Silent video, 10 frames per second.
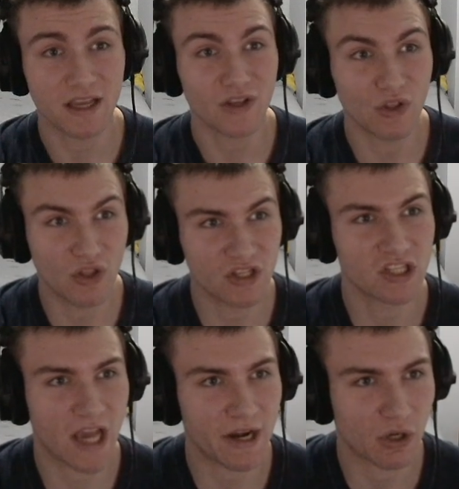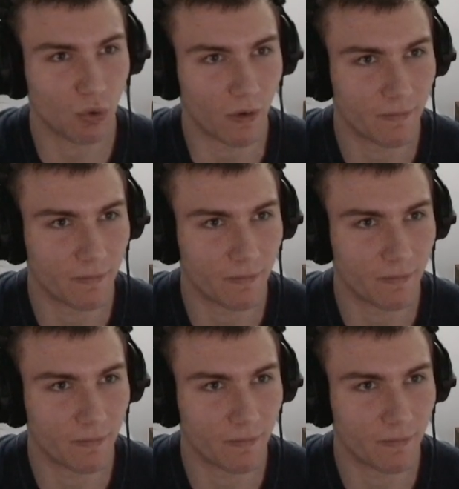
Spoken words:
This is kind of cool.